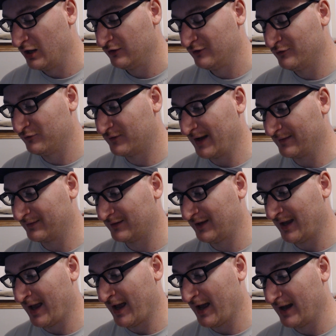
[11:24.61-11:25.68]
You've got the
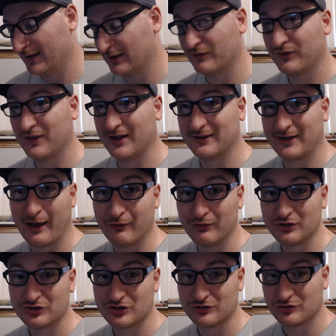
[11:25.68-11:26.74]
head of the
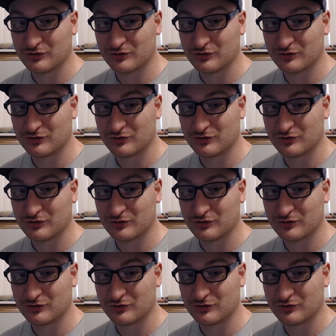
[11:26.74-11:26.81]
intelligence